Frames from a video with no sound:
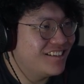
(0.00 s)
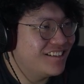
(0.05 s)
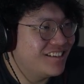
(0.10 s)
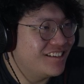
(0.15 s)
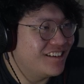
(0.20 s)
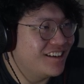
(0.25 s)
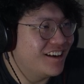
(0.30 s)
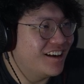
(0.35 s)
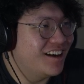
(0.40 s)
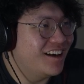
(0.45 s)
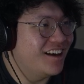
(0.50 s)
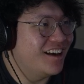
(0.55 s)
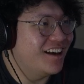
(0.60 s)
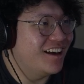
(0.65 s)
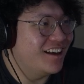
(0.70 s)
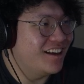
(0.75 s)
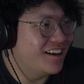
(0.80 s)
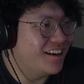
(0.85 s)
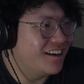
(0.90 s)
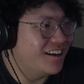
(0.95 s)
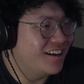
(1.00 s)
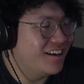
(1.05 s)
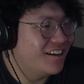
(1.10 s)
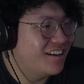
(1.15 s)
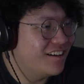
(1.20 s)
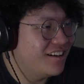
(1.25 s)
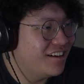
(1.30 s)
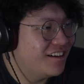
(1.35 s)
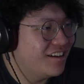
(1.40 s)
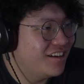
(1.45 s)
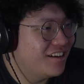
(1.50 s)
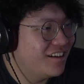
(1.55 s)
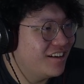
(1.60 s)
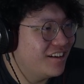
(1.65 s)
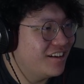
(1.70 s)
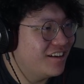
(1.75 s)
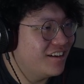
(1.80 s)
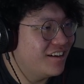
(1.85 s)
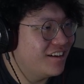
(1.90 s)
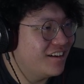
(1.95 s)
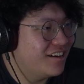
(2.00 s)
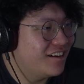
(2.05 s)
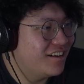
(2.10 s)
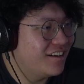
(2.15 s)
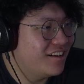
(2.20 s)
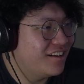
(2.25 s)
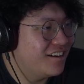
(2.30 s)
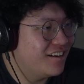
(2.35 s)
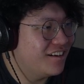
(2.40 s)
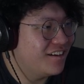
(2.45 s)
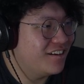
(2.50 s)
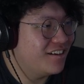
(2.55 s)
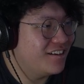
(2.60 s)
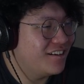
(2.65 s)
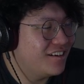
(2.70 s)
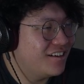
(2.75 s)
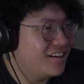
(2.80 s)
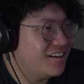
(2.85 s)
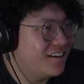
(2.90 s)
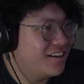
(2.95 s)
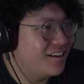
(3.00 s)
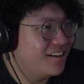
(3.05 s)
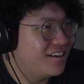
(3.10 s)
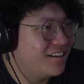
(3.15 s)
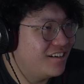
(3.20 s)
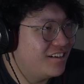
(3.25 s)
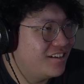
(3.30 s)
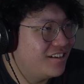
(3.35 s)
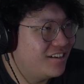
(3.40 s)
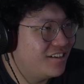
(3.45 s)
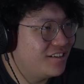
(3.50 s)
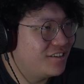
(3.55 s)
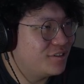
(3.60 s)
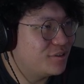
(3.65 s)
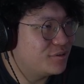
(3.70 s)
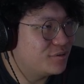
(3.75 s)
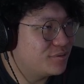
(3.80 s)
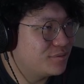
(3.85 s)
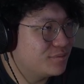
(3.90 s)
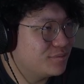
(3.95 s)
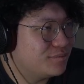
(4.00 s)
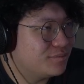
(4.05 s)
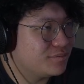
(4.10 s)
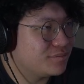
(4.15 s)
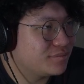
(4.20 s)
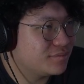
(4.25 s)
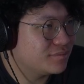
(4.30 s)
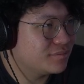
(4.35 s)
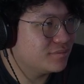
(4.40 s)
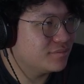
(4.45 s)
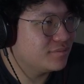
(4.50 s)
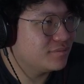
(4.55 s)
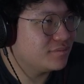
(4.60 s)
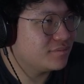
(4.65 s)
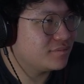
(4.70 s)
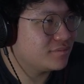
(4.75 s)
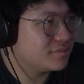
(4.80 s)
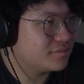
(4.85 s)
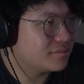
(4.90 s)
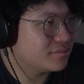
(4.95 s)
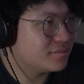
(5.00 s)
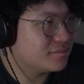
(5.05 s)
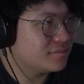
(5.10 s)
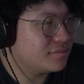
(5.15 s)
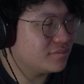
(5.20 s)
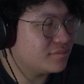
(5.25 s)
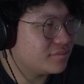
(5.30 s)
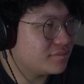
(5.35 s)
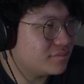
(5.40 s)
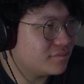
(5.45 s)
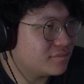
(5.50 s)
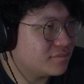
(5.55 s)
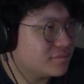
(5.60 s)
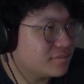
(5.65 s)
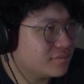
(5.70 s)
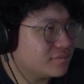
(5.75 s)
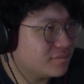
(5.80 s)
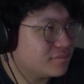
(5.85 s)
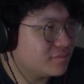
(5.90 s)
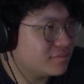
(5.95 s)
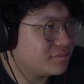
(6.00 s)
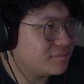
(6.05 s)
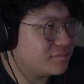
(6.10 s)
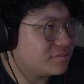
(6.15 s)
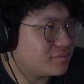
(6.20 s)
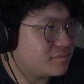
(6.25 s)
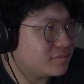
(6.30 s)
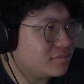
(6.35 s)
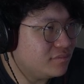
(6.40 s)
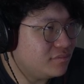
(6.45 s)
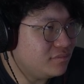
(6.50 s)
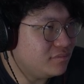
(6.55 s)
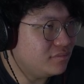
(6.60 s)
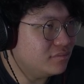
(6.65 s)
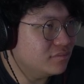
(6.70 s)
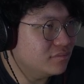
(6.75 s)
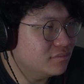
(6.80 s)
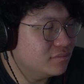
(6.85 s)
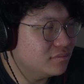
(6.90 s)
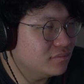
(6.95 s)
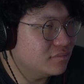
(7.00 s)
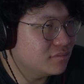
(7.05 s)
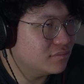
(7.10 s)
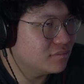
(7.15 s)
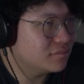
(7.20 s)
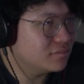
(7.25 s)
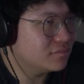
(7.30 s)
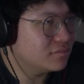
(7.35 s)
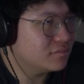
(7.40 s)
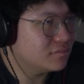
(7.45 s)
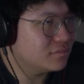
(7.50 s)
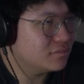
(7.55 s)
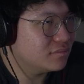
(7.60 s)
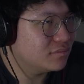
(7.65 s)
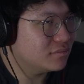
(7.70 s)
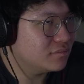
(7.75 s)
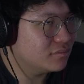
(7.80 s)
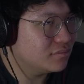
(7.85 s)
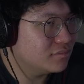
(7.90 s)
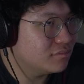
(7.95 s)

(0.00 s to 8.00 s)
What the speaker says: The person shown says nothing.